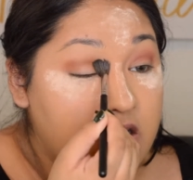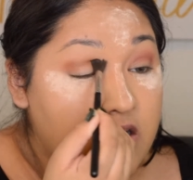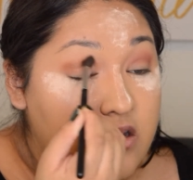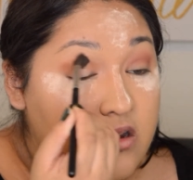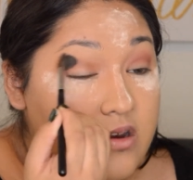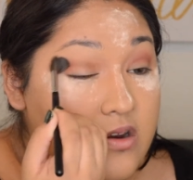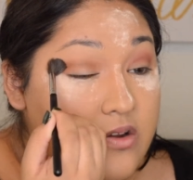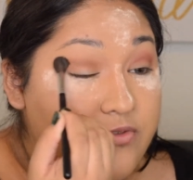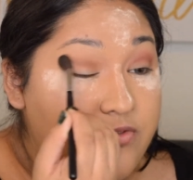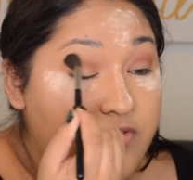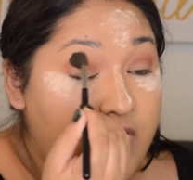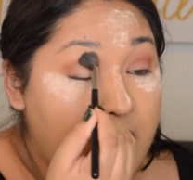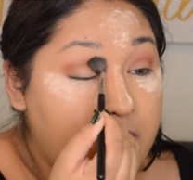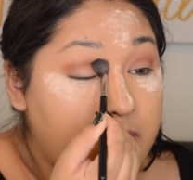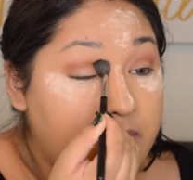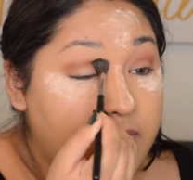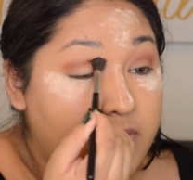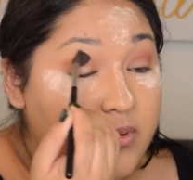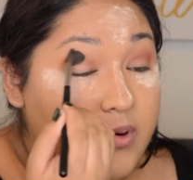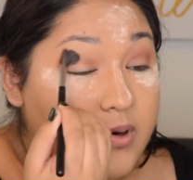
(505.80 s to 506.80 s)

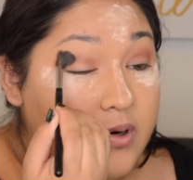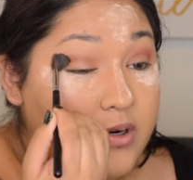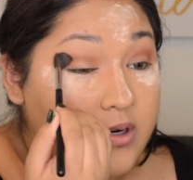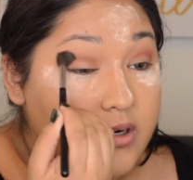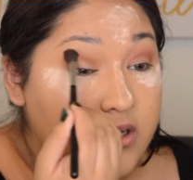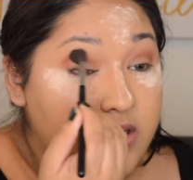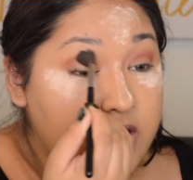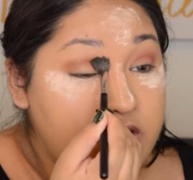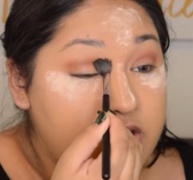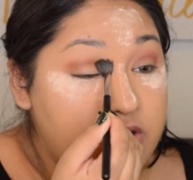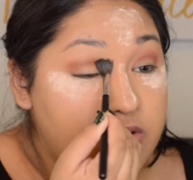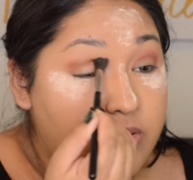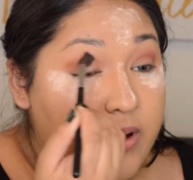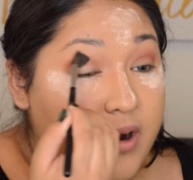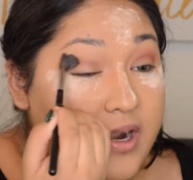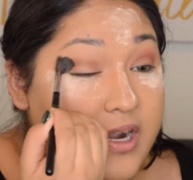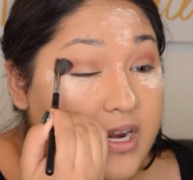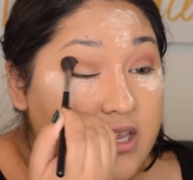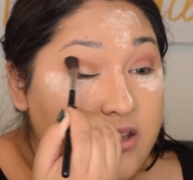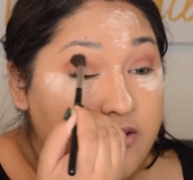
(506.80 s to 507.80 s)
November
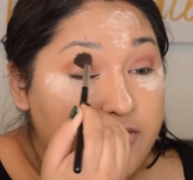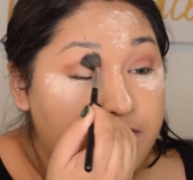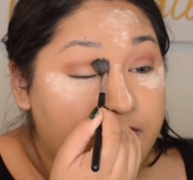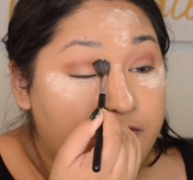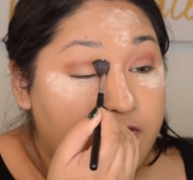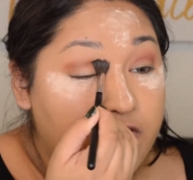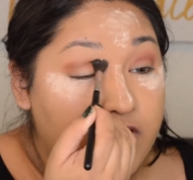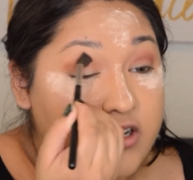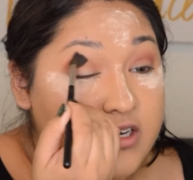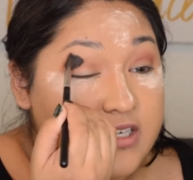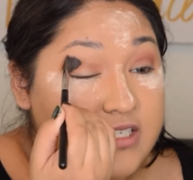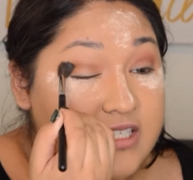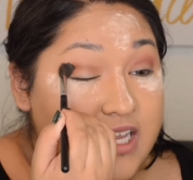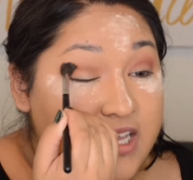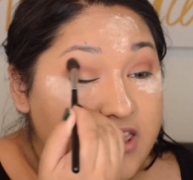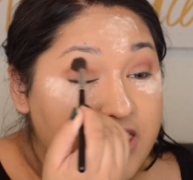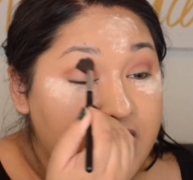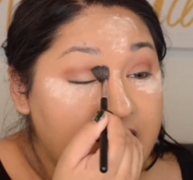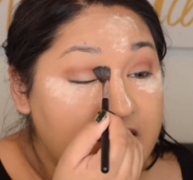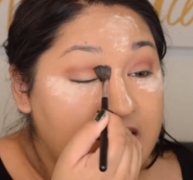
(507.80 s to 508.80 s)
21st,
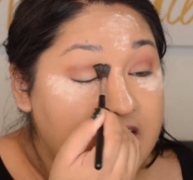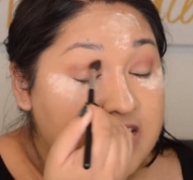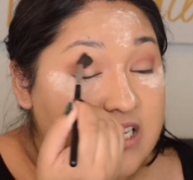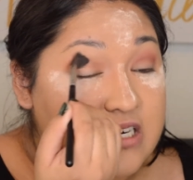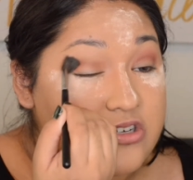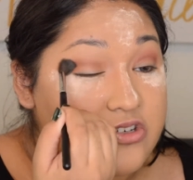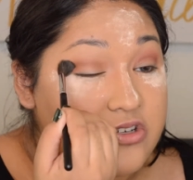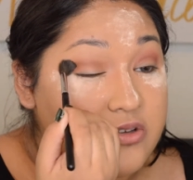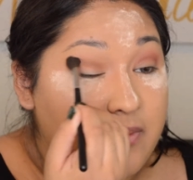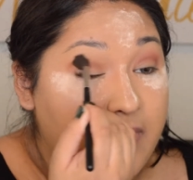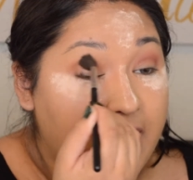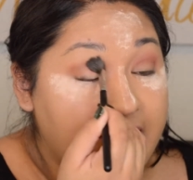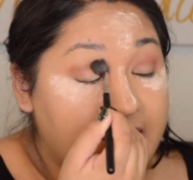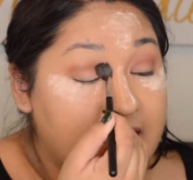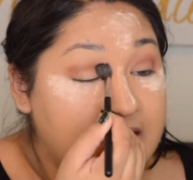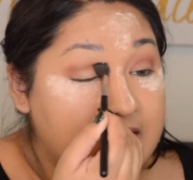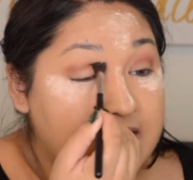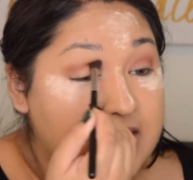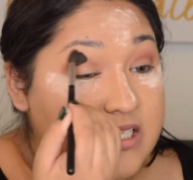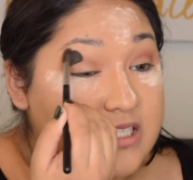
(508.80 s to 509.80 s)
I think. That's actually my
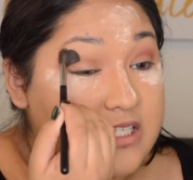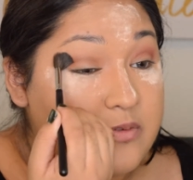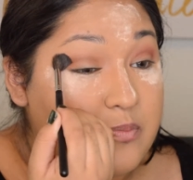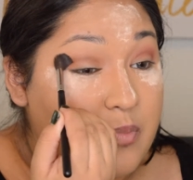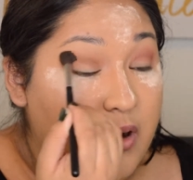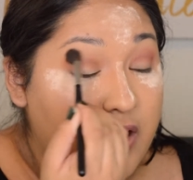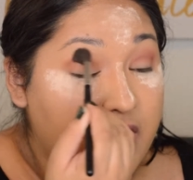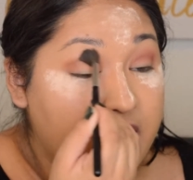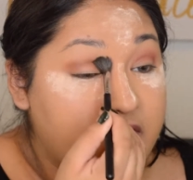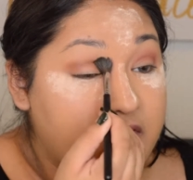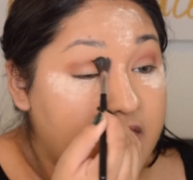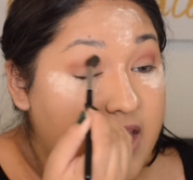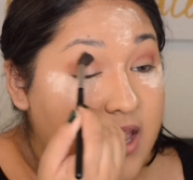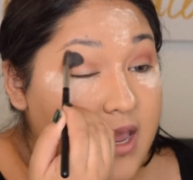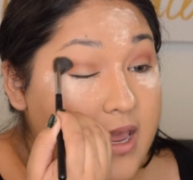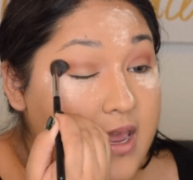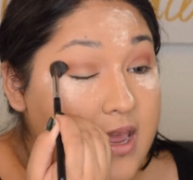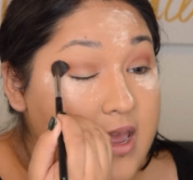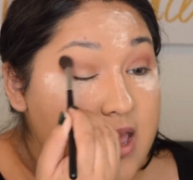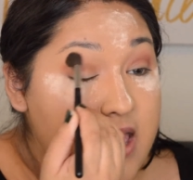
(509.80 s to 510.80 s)
cousin's
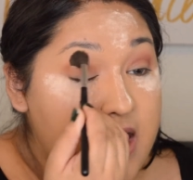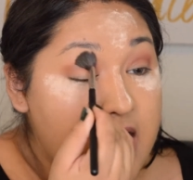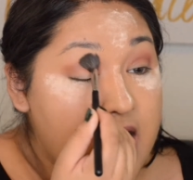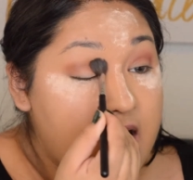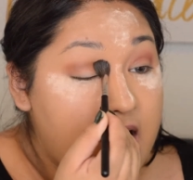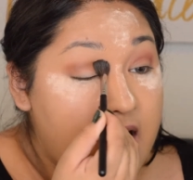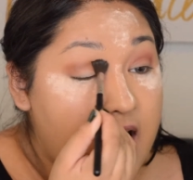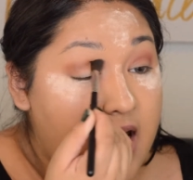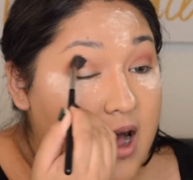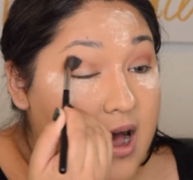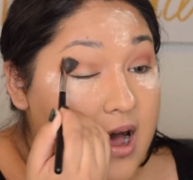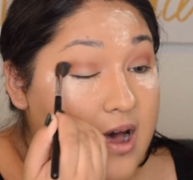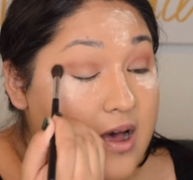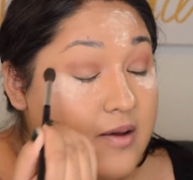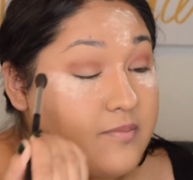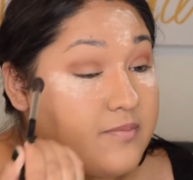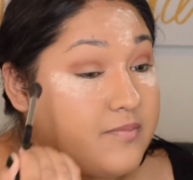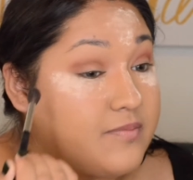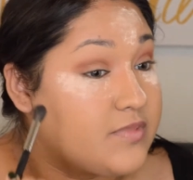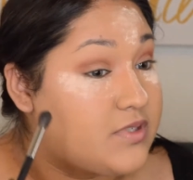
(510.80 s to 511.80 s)
birthday.
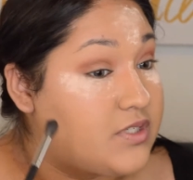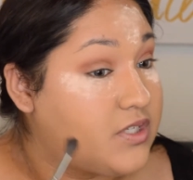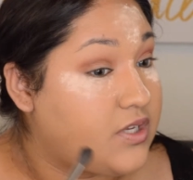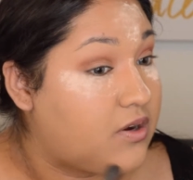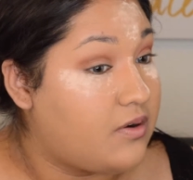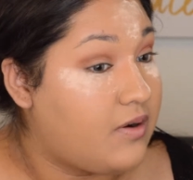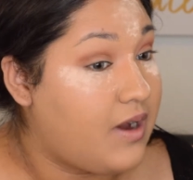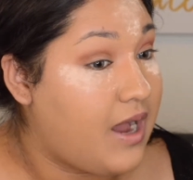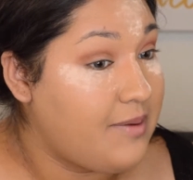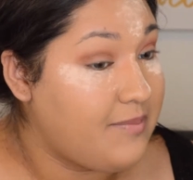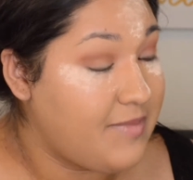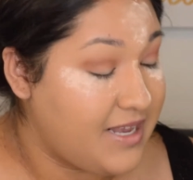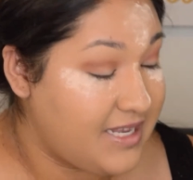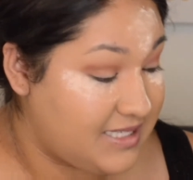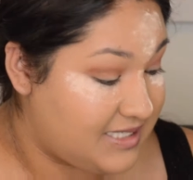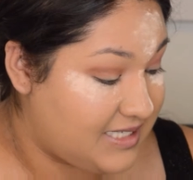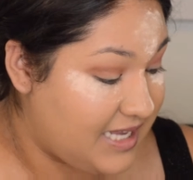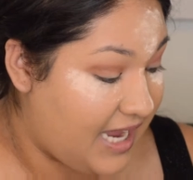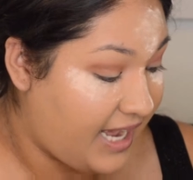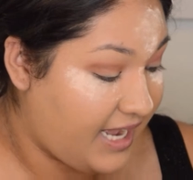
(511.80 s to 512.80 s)
So I'm
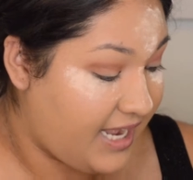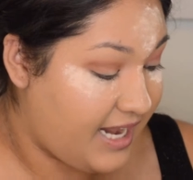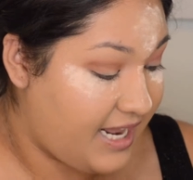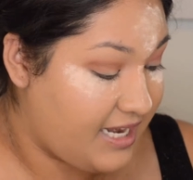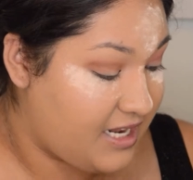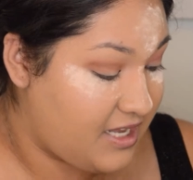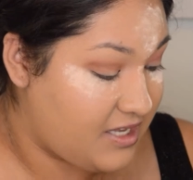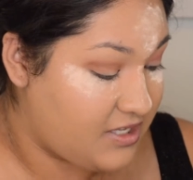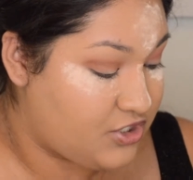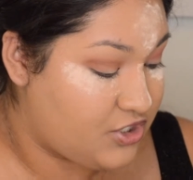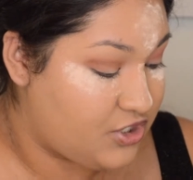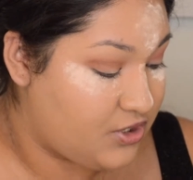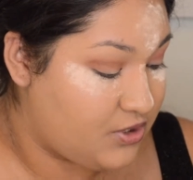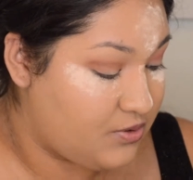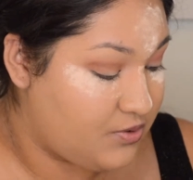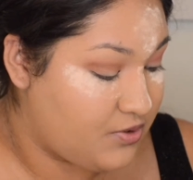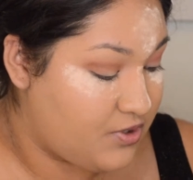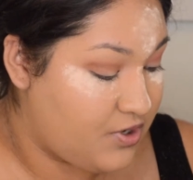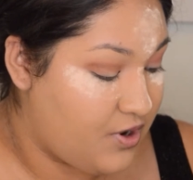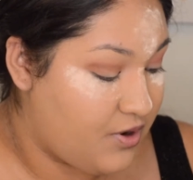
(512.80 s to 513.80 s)
excited
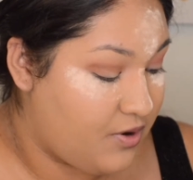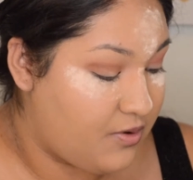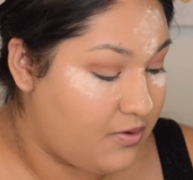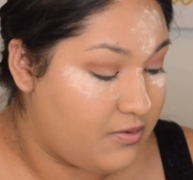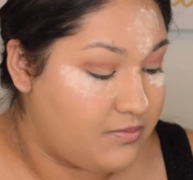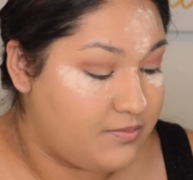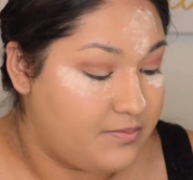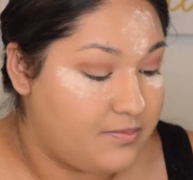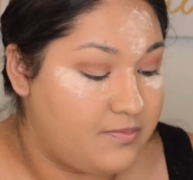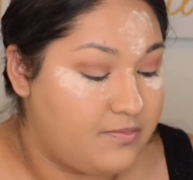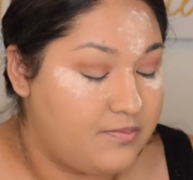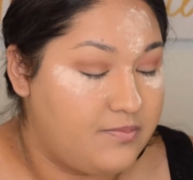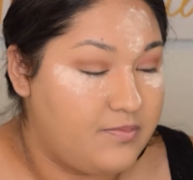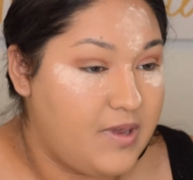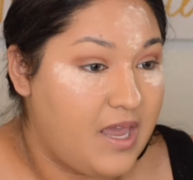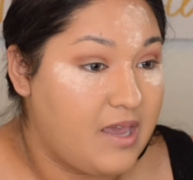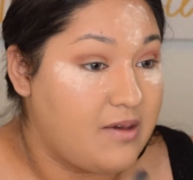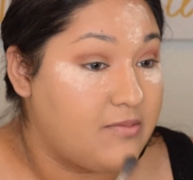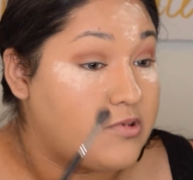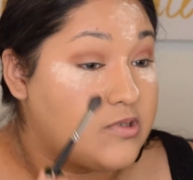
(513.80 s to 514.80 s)
to, you know,
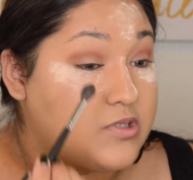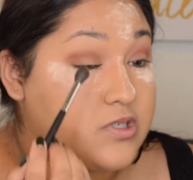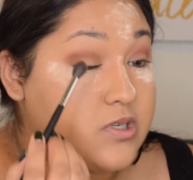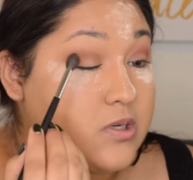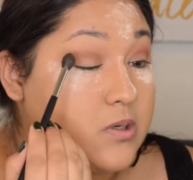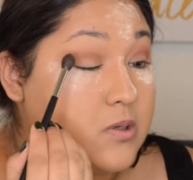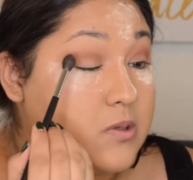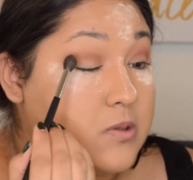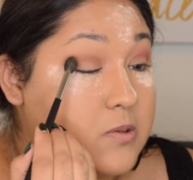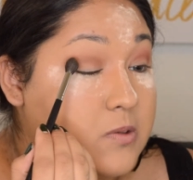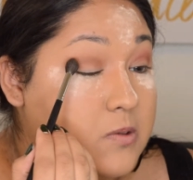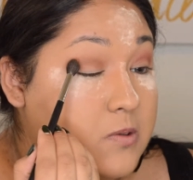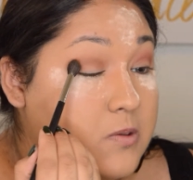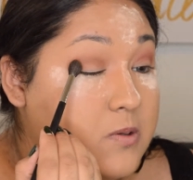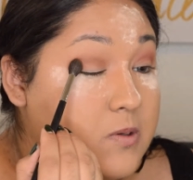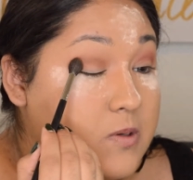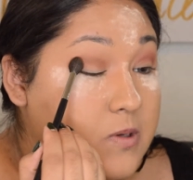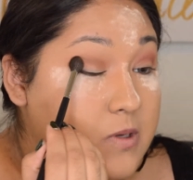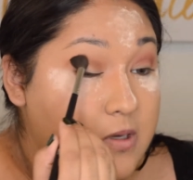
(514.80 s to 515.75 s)
be able to